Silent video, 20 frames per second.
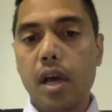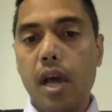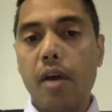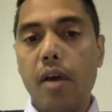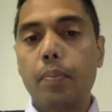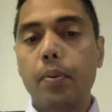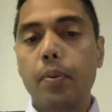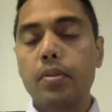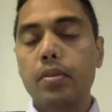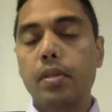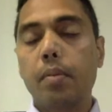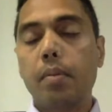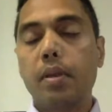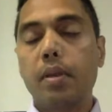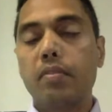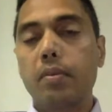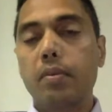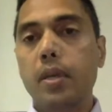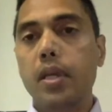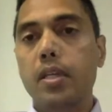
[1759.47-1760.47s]
I put some
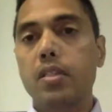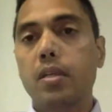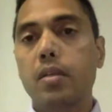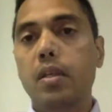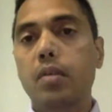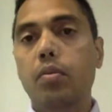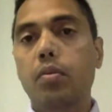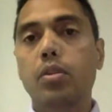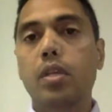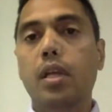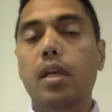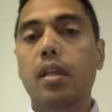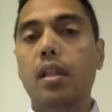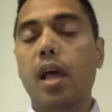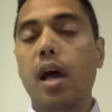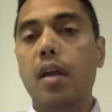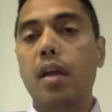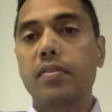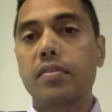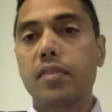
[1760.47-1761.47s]
information that will take a
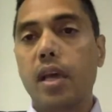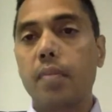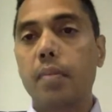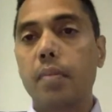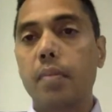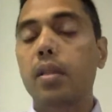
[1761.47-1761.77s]
lot of time,